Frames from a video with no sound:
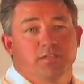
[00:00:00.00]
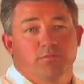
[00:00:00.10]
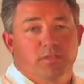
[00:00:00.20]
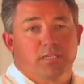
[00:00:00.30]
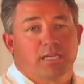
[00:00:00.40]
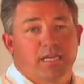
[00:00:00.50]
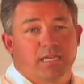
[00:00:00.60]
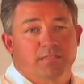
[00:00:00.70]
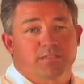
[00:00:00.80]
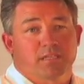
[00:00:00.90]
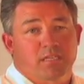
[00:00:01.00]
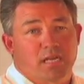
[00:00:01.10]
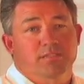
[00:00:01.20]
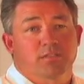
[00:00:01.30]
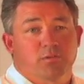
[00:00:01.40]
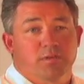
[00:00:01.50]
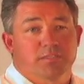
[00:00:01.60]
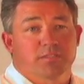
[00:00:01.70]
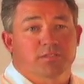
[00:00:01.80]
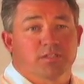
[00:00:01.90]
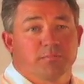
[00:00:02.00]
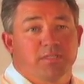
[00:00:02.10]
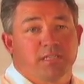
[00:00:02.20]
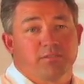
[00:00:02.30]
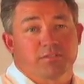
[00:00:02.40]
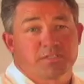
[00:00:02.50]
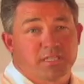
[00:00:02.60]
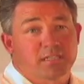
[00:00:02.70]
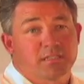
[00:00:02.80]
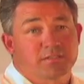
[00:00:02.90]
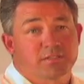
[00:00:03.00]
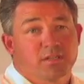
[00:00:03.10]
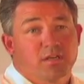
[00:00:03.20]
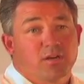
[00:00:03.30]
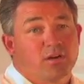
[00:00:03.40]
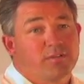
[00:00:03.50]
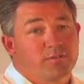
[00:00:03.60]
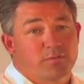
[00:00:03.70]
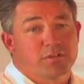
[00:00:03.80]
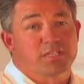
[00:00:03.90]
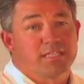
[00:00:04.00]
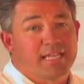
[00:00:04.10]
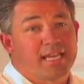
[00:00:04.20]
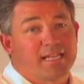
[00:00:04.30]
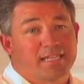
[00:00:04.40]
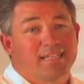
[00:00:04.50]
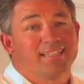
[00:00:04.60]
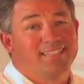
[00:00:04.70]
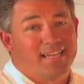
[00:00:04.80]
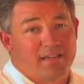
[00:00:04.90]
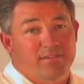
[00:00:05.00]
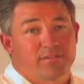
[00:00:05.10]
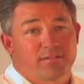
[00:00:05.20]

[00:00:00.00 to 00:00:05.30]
to realize the consequences could be either sickness or, even worse than that, death.